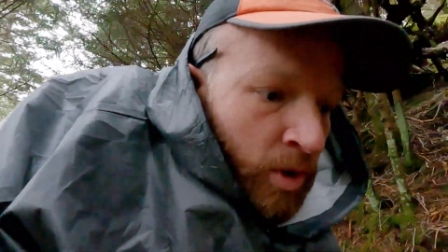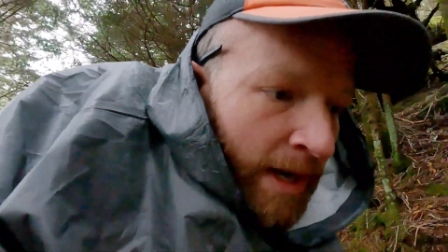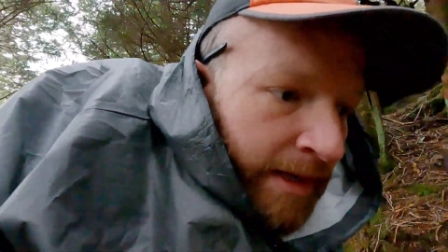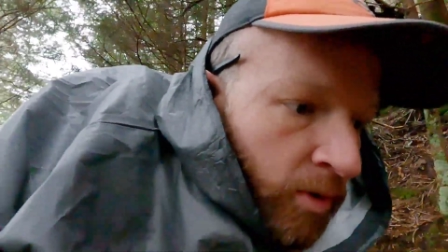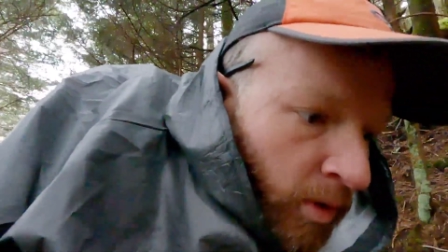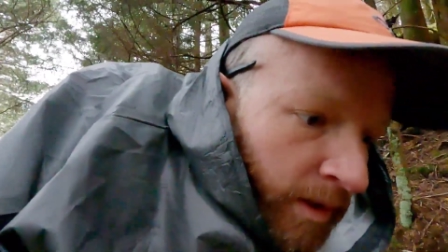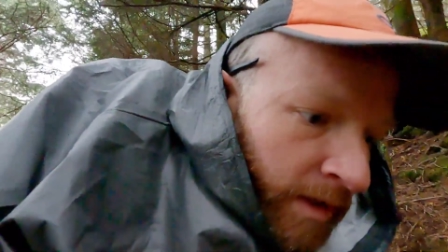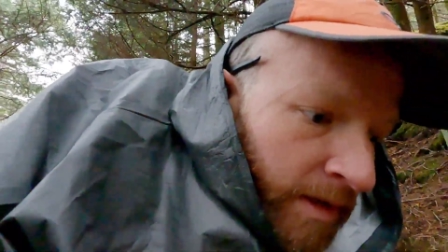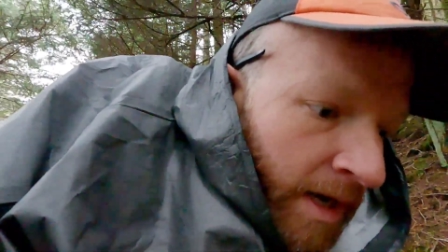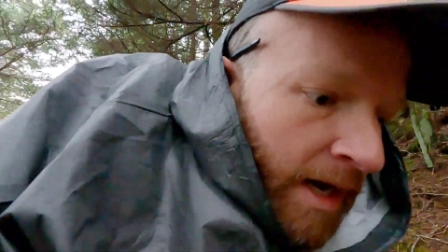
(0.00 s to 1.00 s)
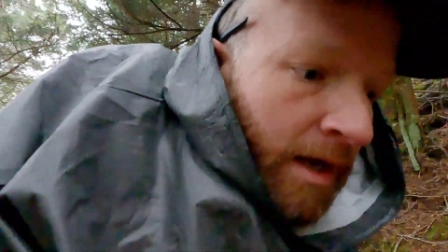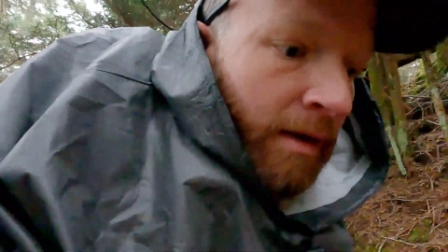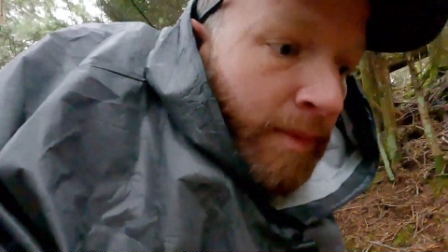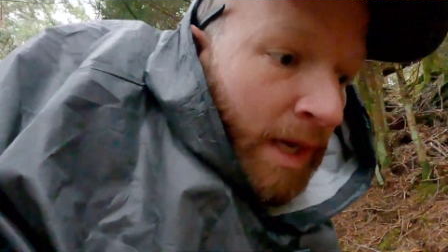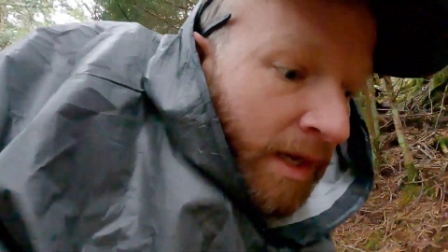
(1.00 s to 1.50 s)
Tri Corner
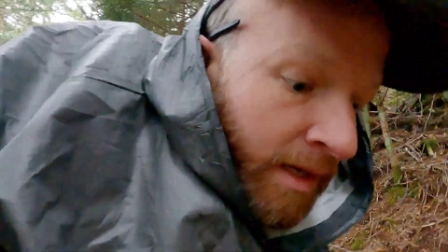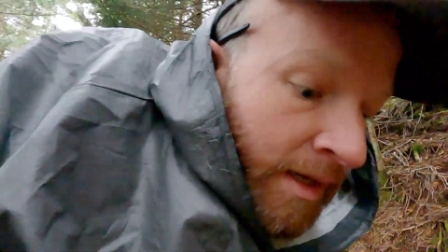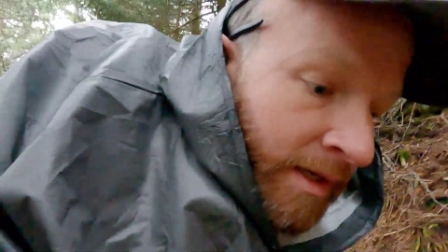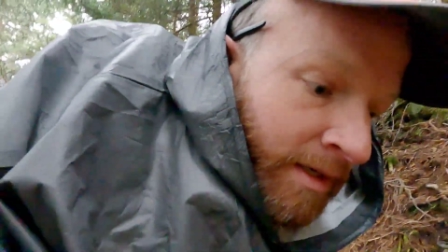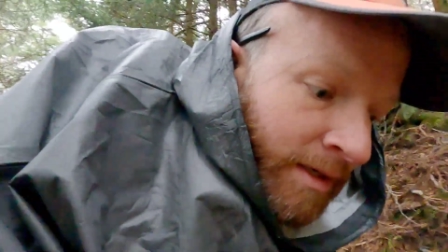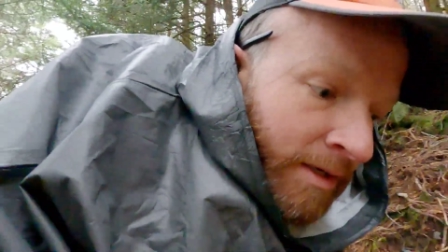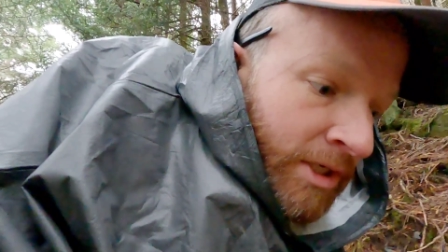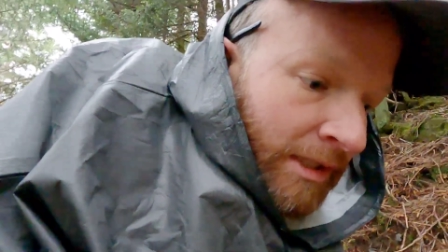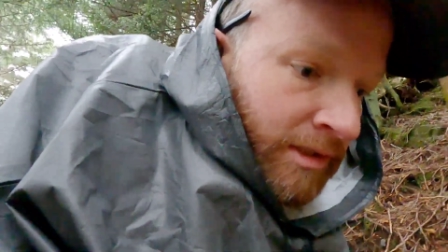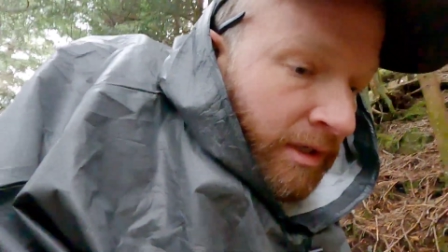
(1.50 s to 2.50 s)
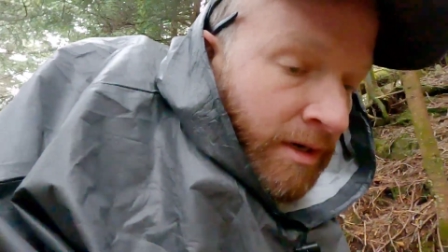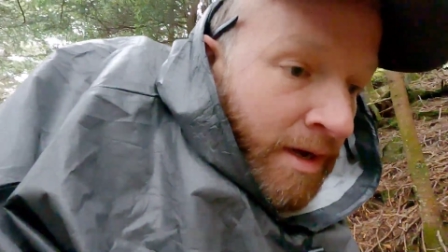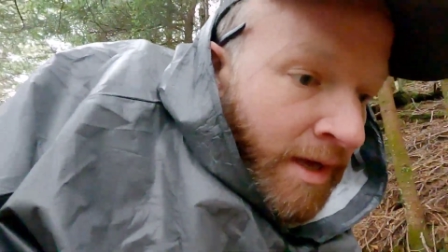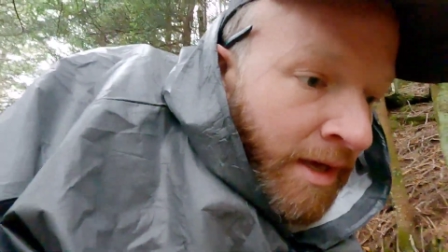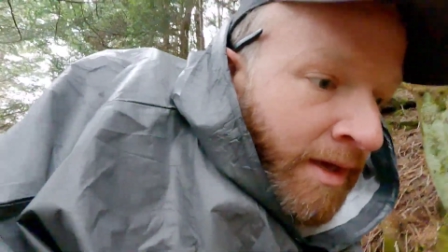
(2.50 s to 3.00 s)
Knob Shelter.
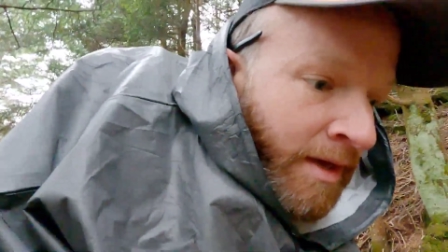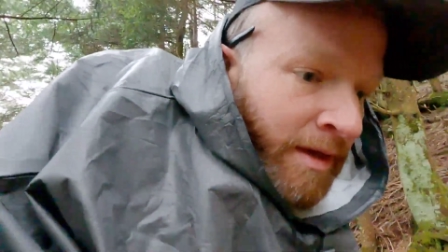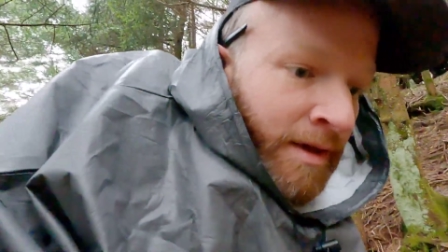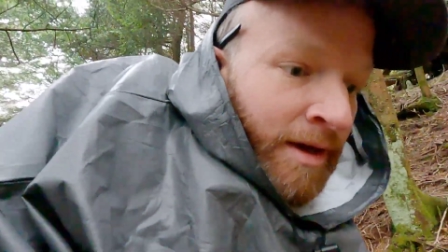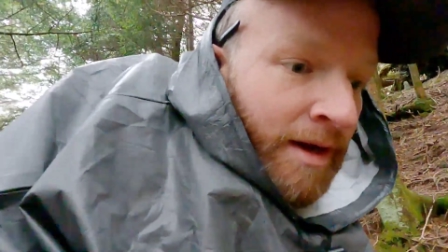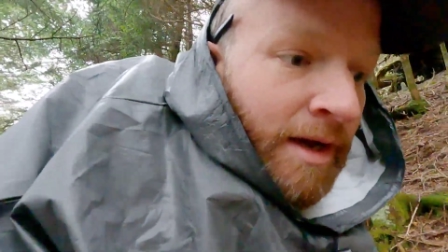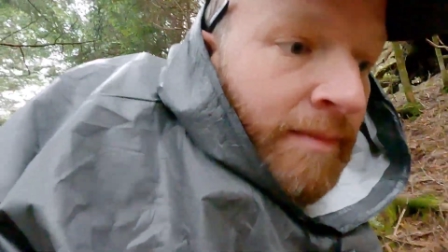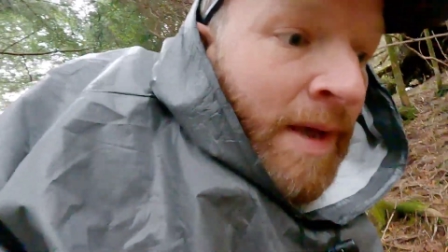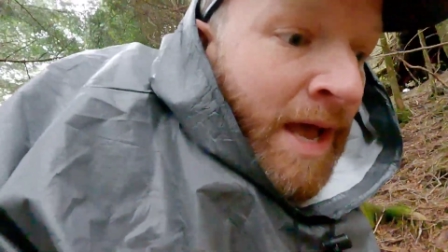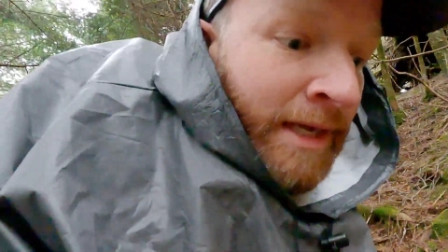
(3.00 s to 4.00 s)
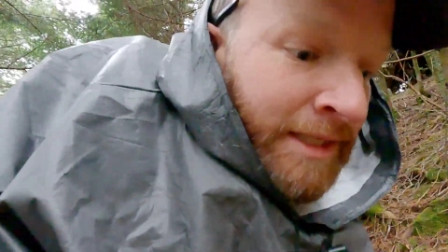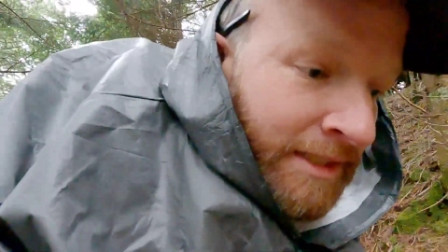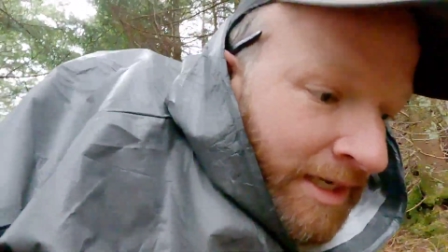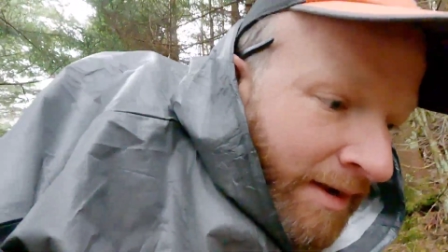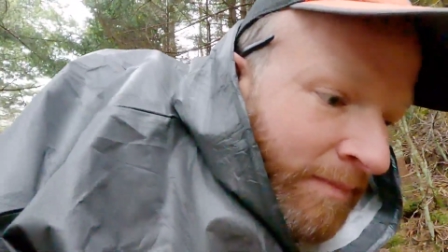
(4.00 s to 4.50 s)
Um, I
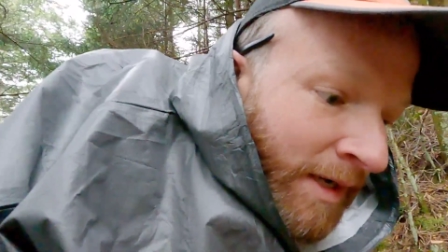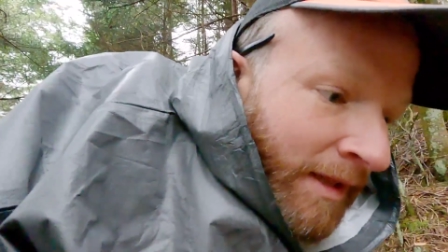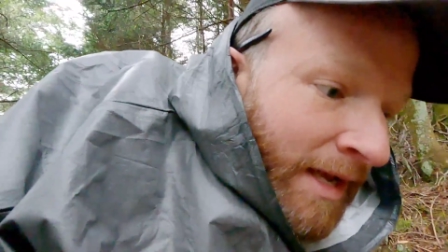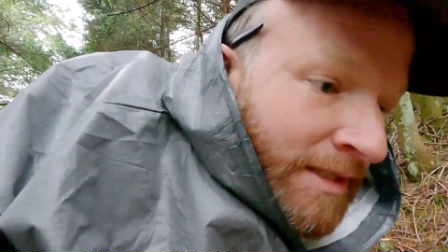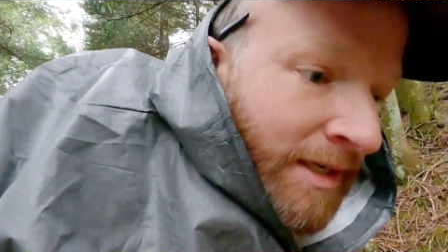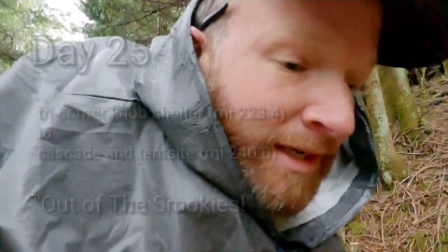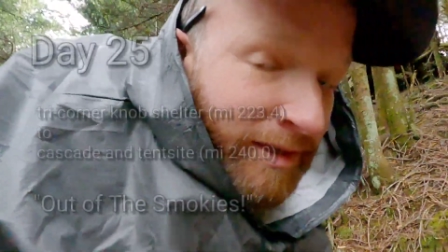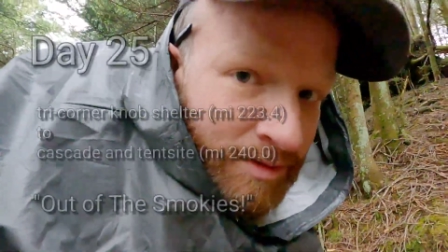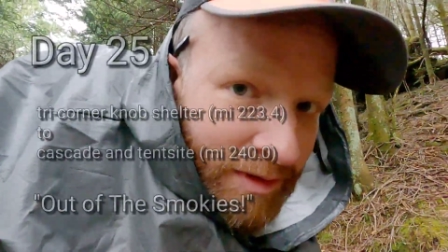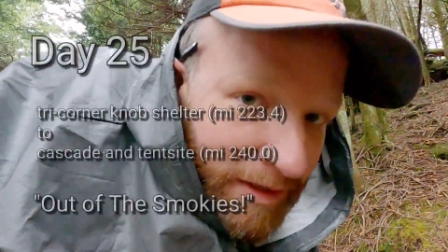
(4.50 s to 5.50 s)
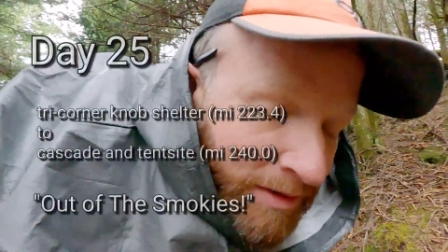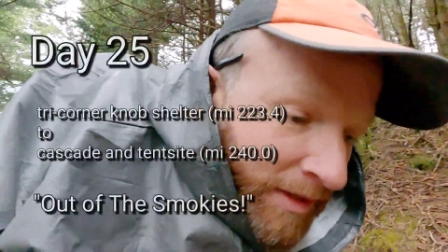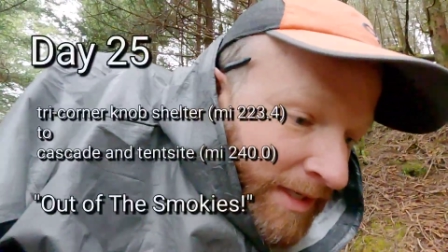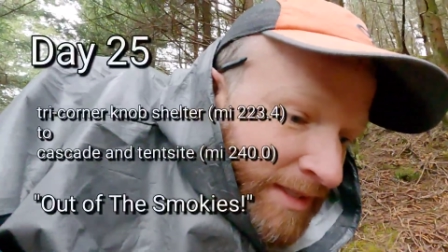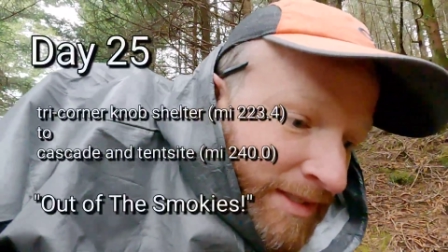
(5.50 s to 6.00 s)
tented up there last night. There's really
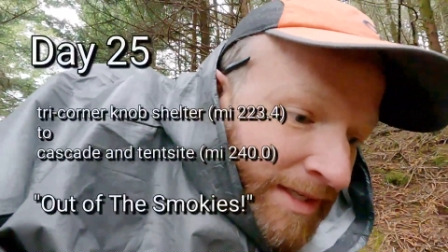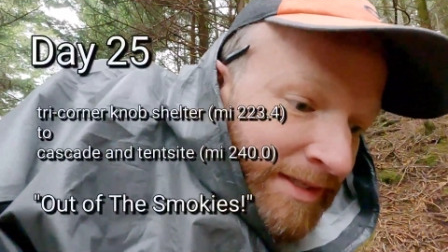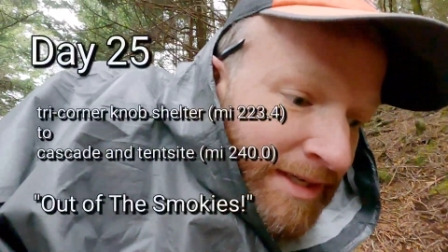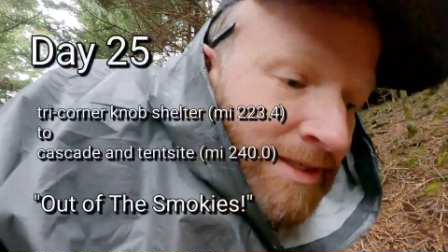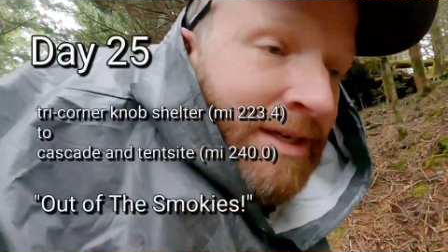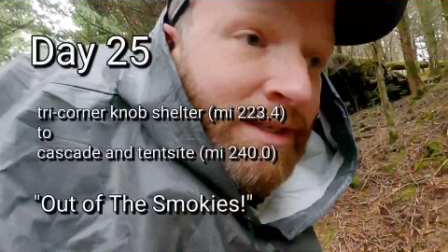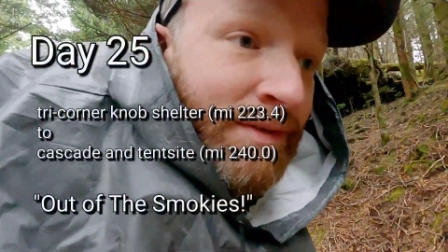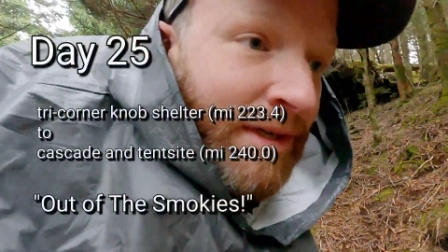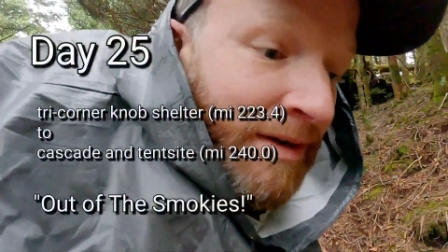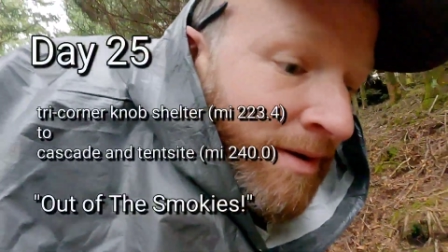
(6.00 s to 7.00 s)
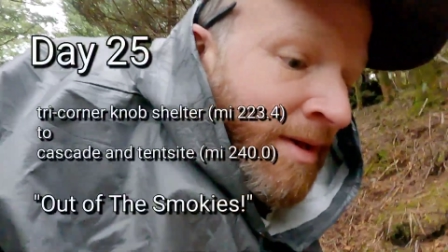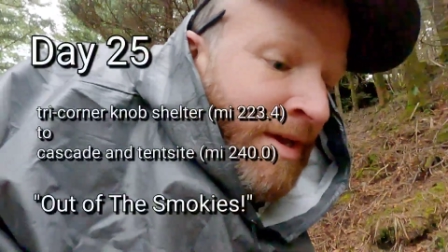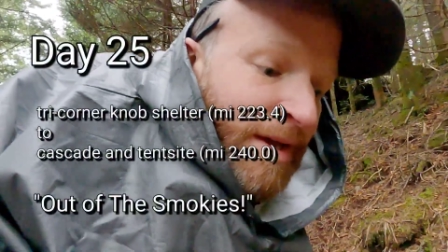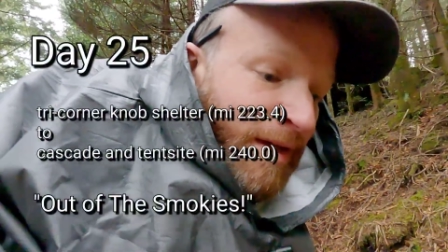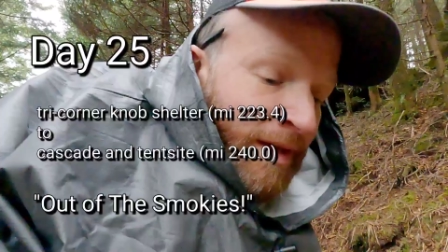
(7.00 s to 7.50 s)
only, as I said in yesterday's video,
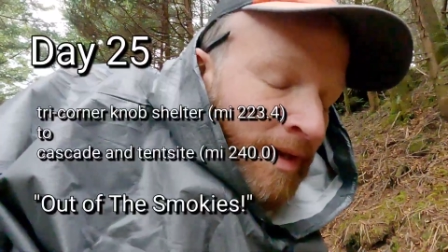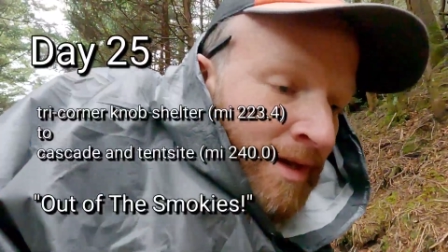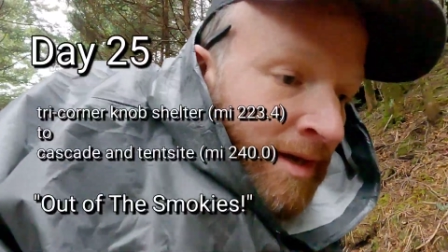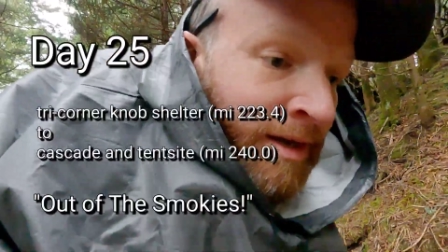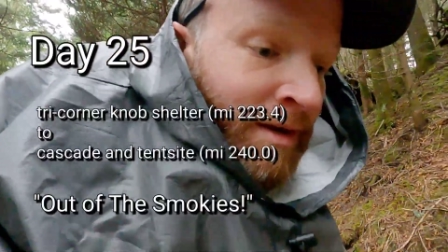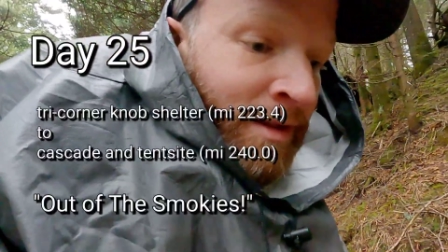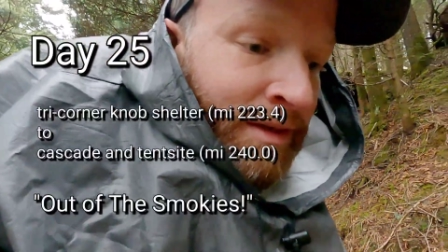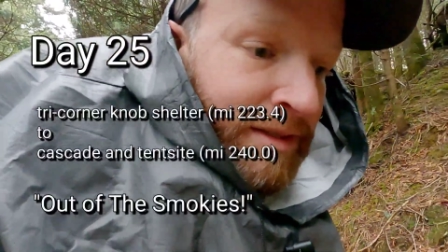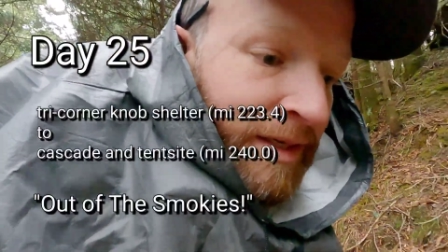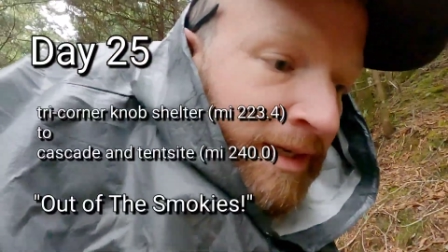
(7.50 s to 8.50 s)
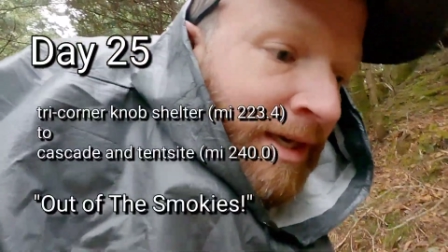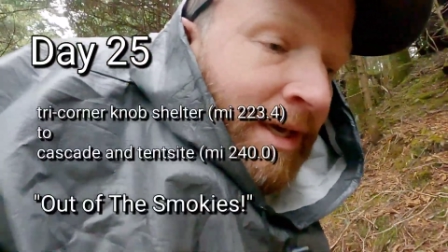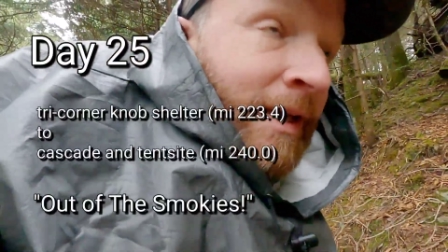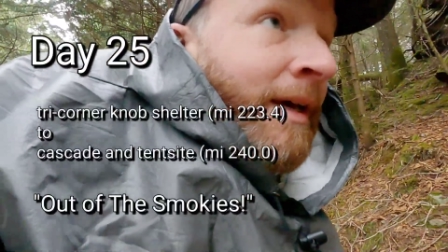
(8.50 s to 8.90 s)
there's like